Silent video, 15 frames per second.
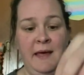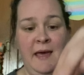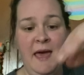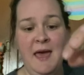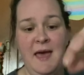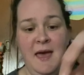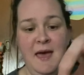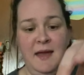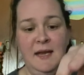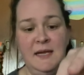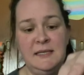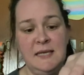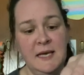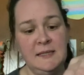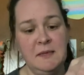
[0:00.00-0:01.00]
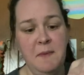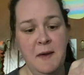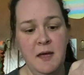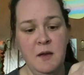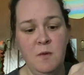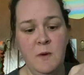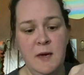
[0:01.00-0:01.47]
and it takes
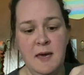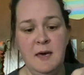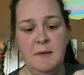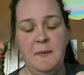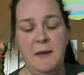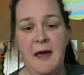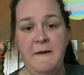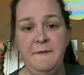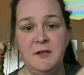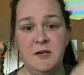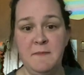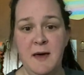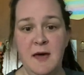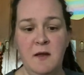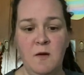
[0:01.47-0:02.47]
about a week, but after about